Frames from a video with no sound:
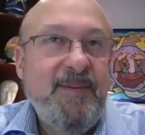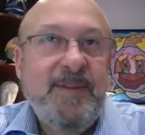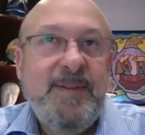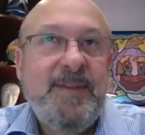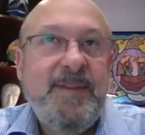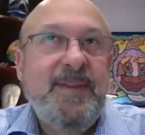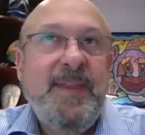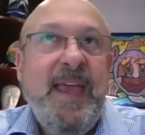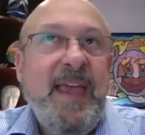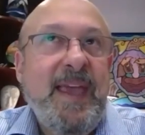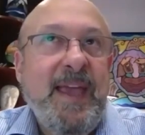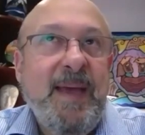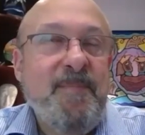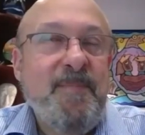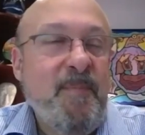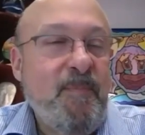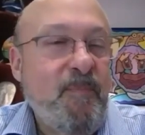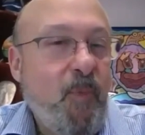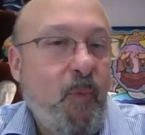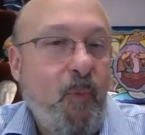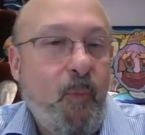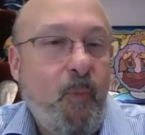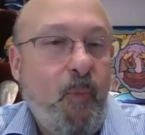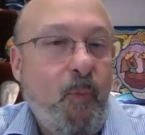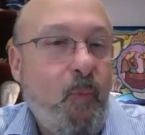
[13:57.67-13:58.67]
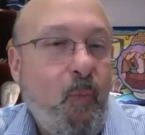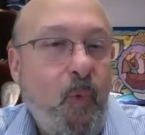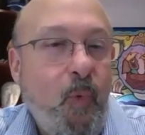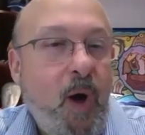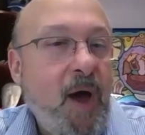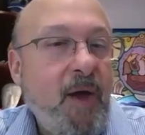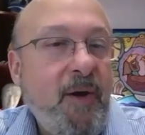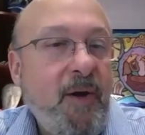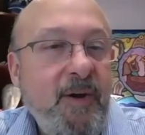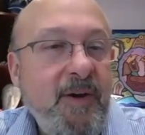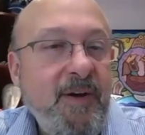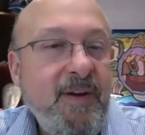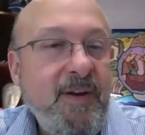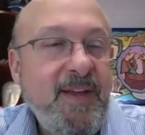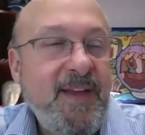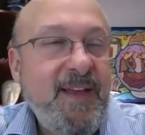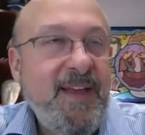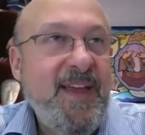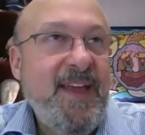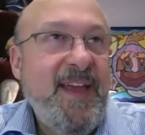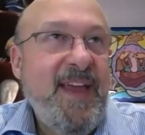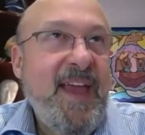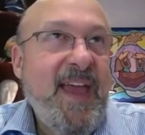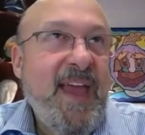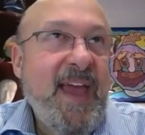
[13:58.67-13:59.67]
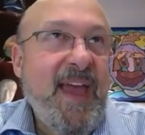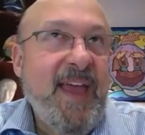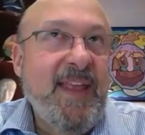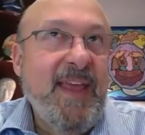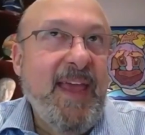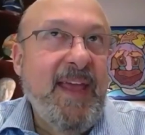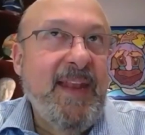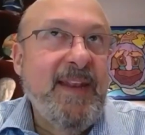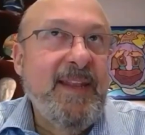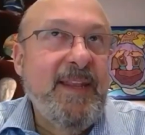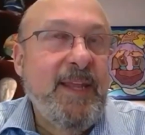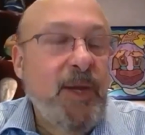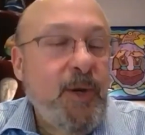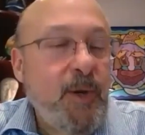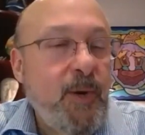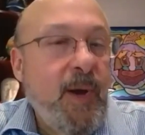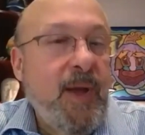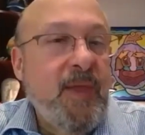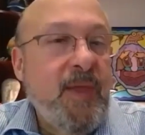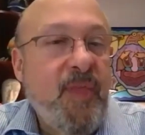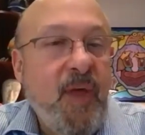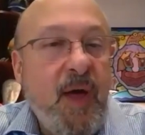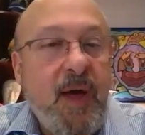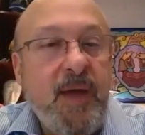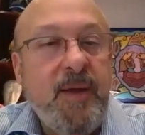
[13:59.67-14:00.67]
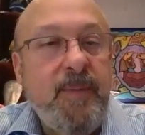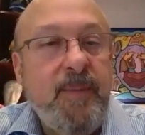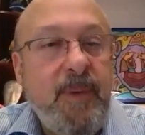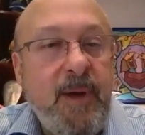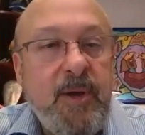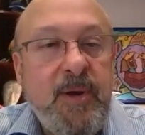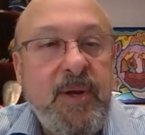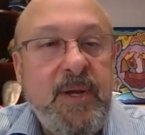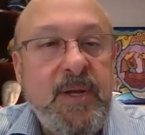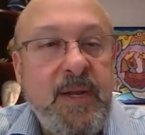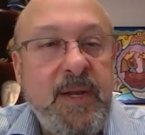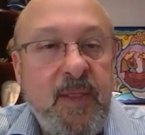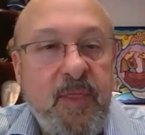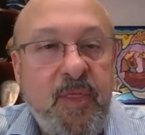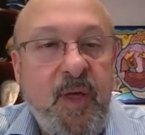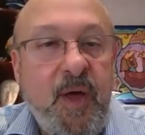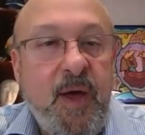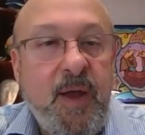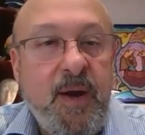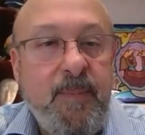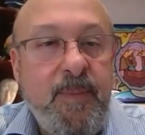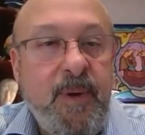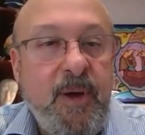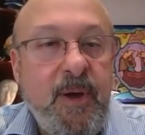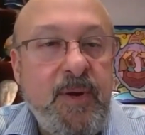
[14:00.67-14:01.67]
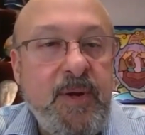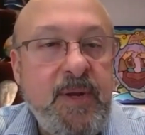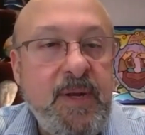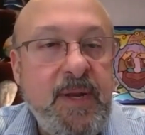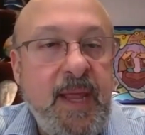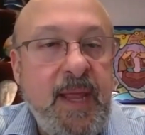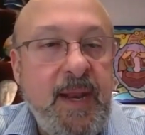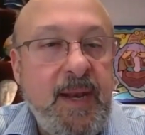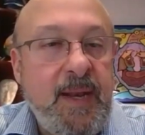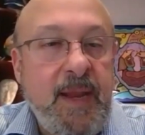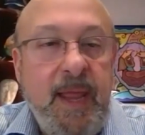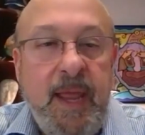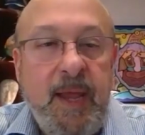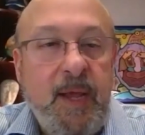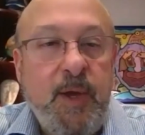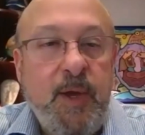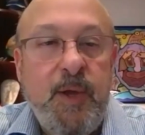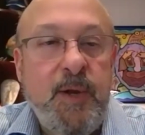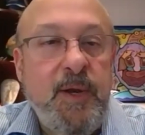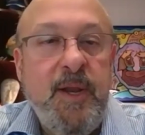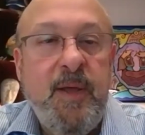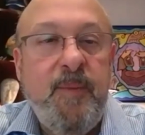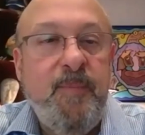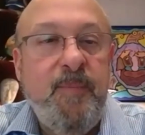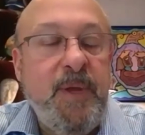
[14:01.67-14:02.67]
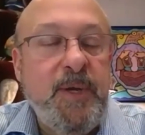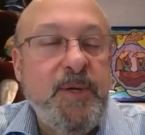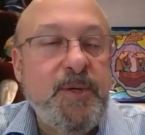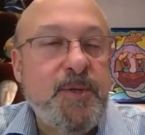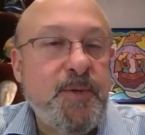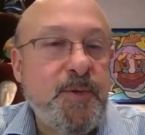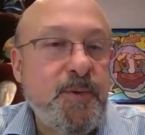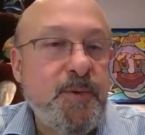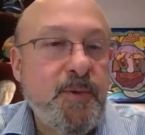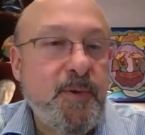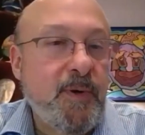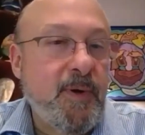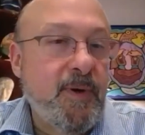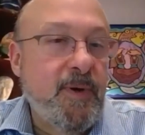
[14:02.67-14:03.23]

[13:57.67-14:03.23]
Heck, I'm water. And I thought about it and thought about it, and it couldn't have been truer.